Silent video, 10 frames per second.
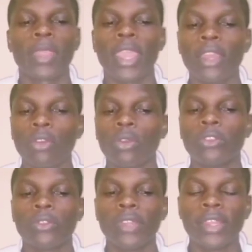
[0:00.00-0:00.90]
And
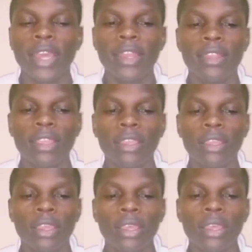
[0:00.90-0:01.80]
also the third thing,
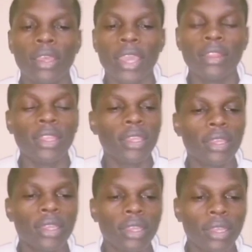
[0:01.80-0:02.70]
I think
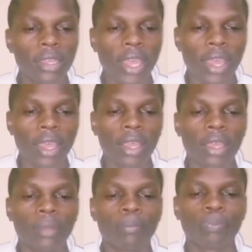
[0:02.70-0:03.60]
Raila